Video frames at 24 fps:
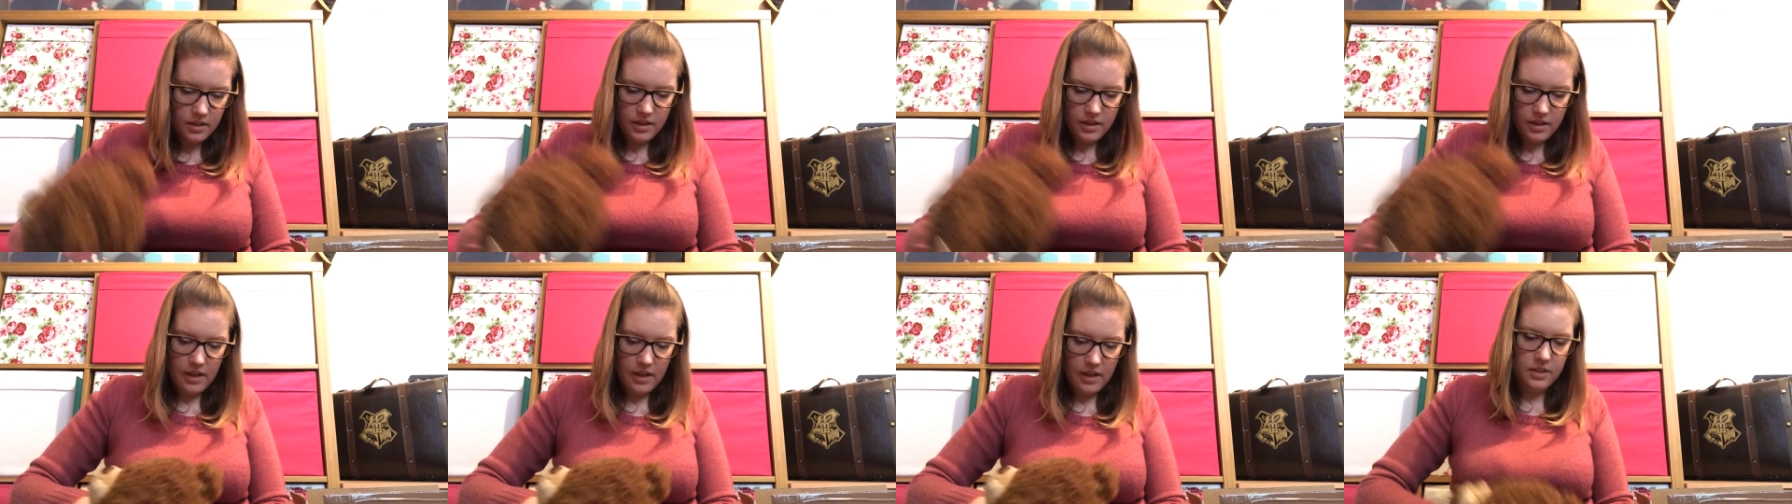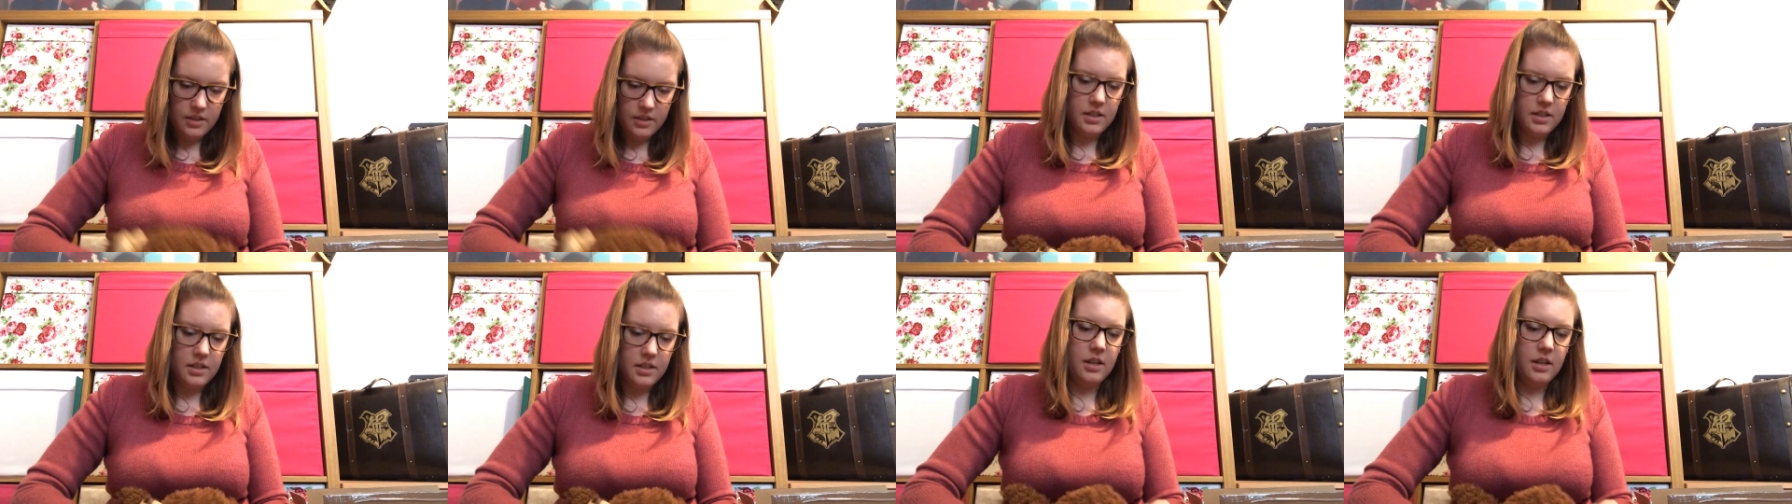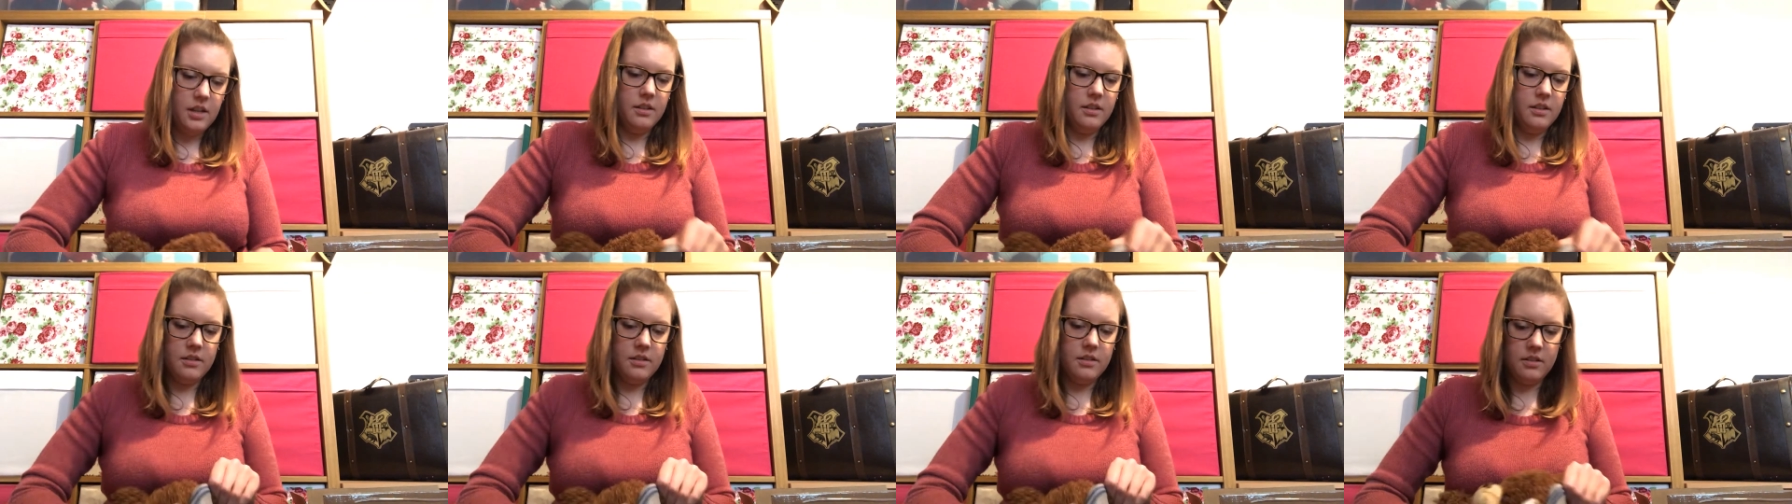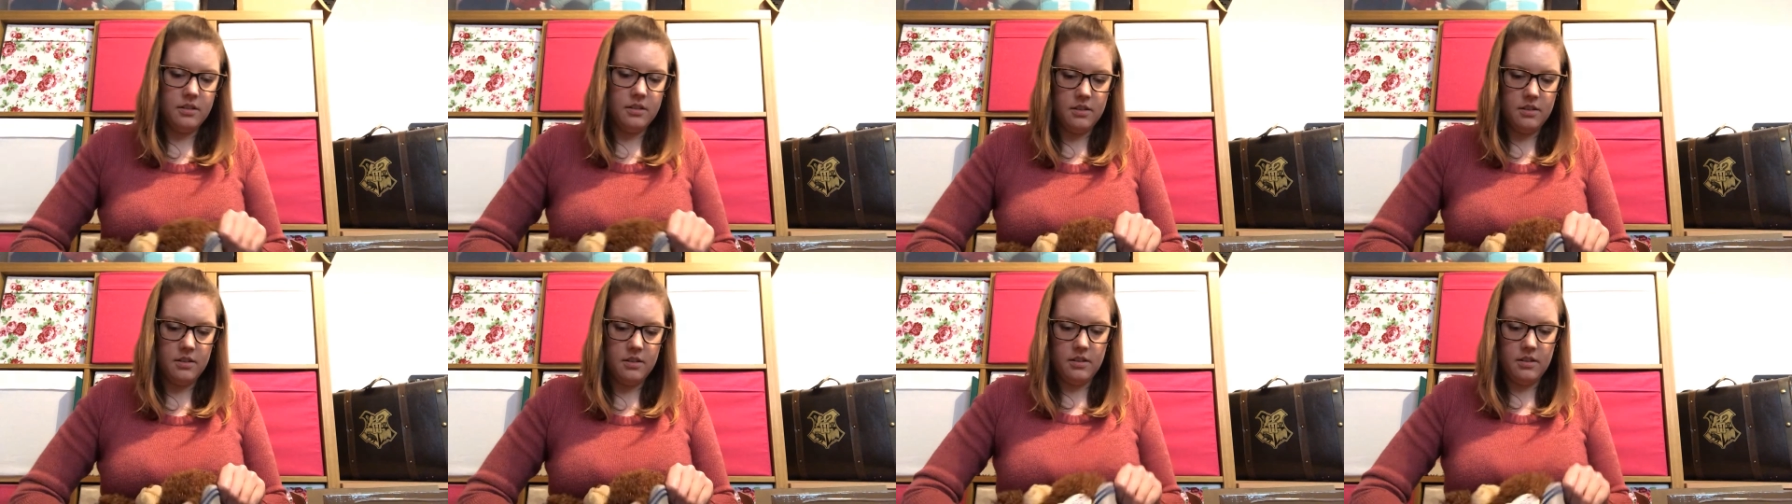get this in
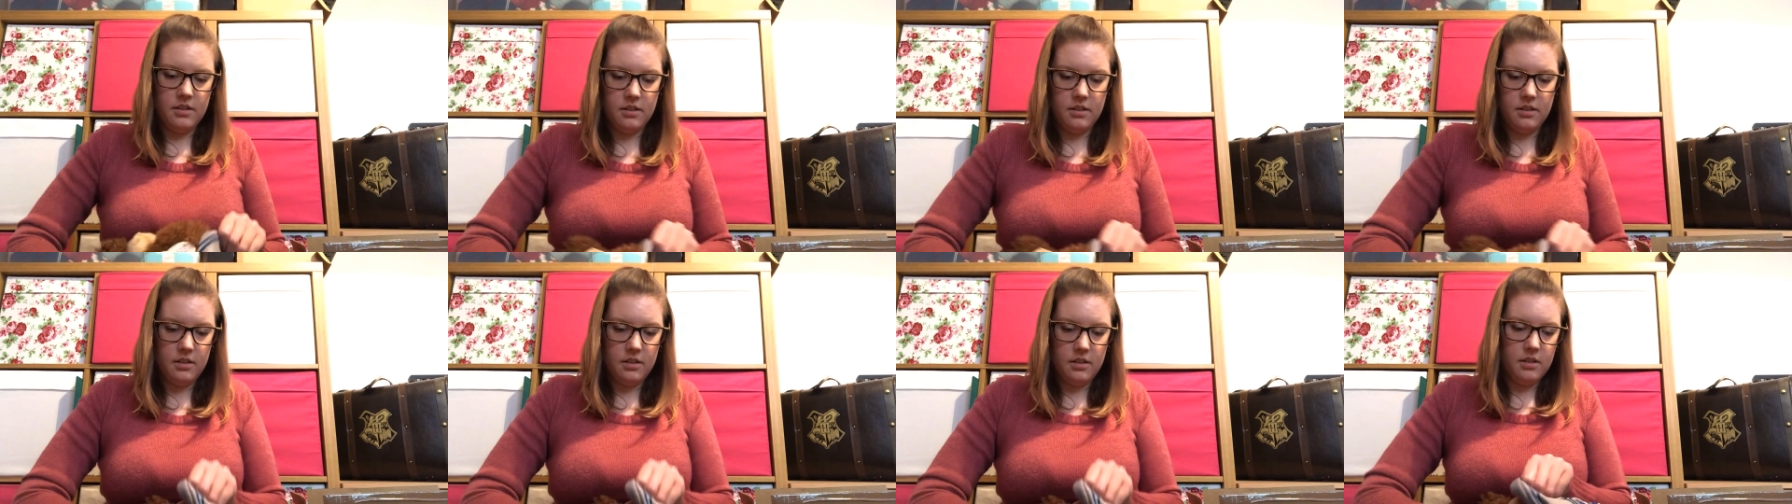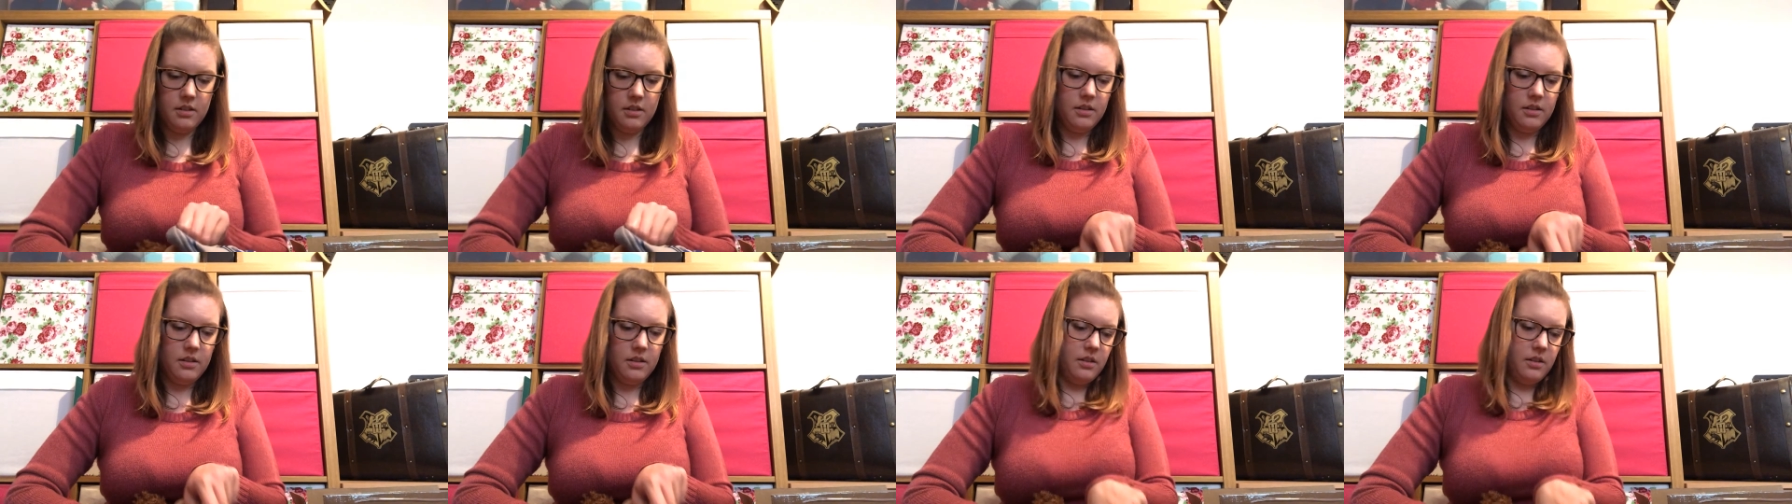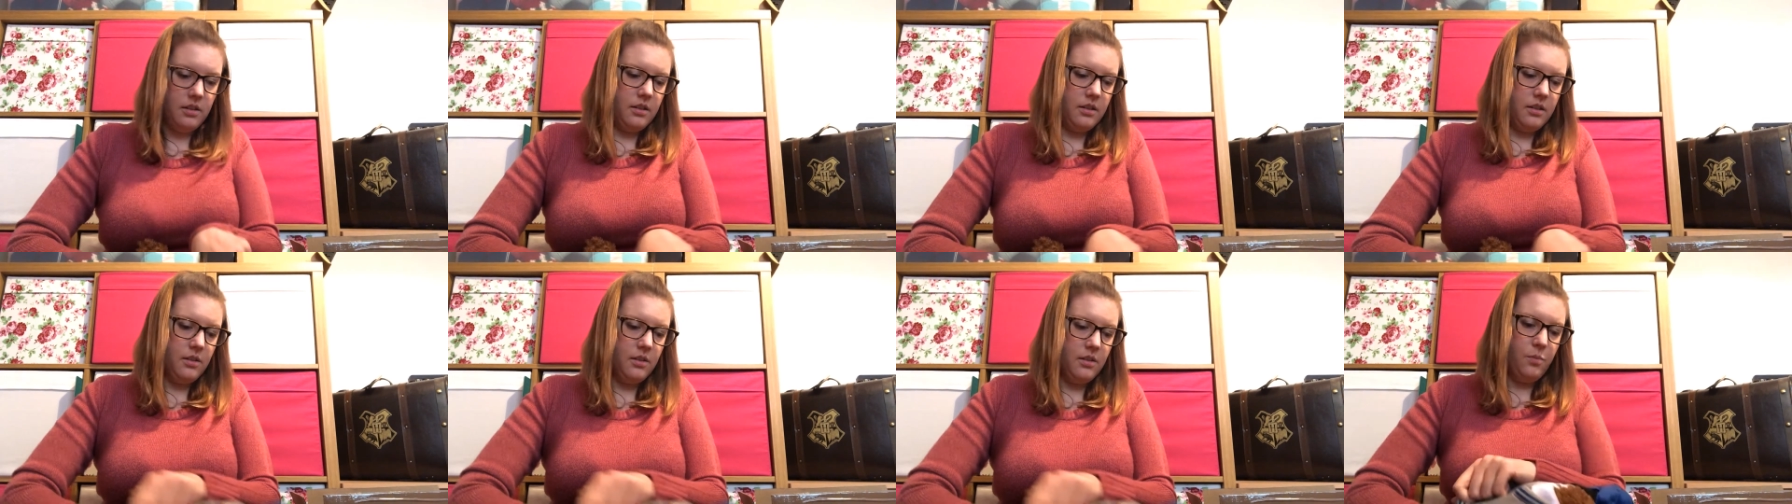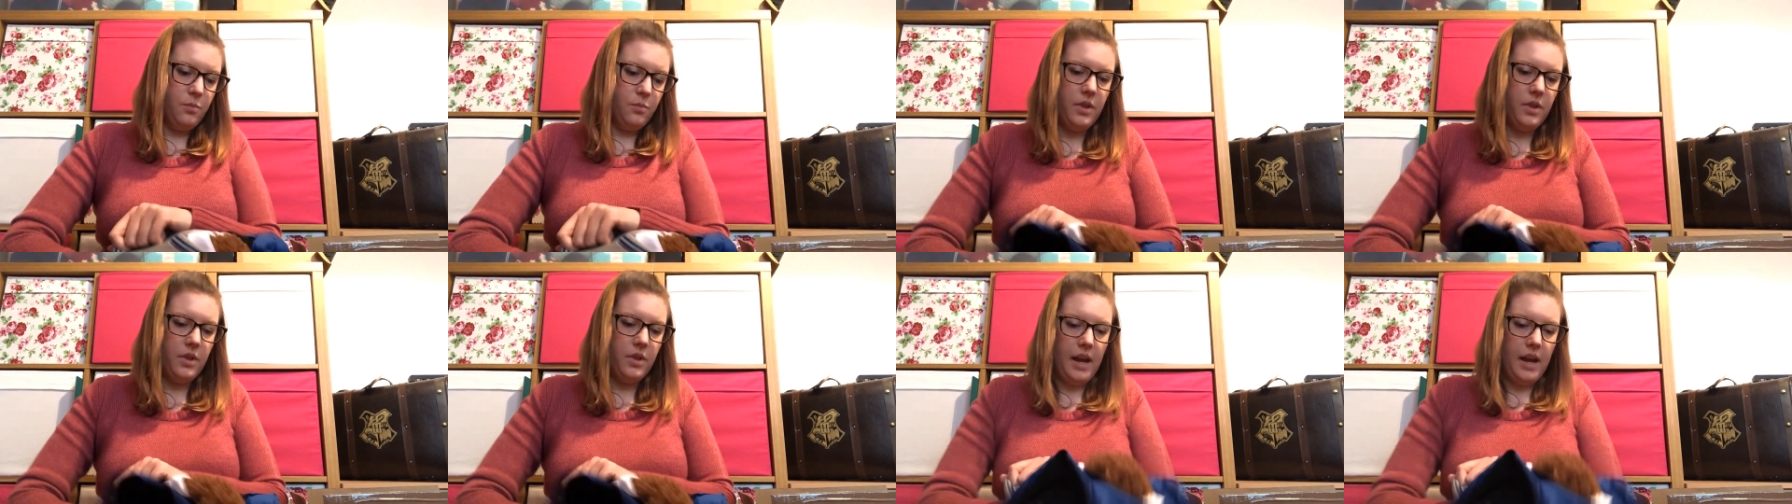
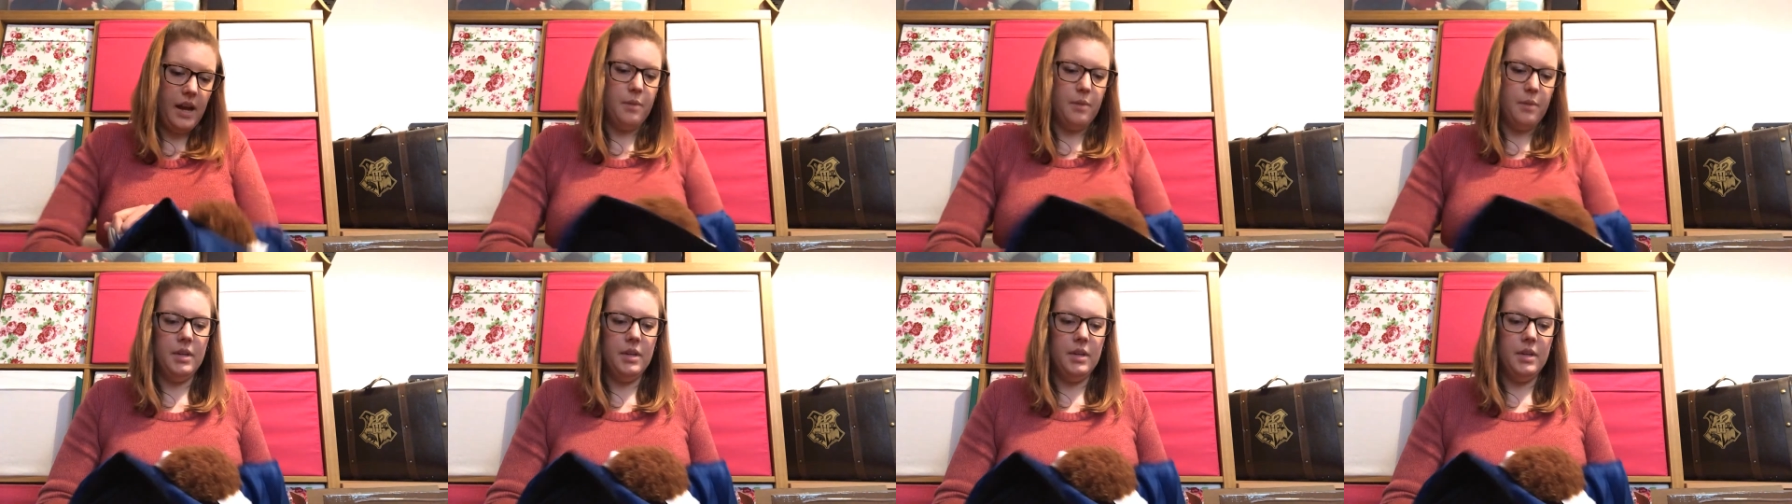without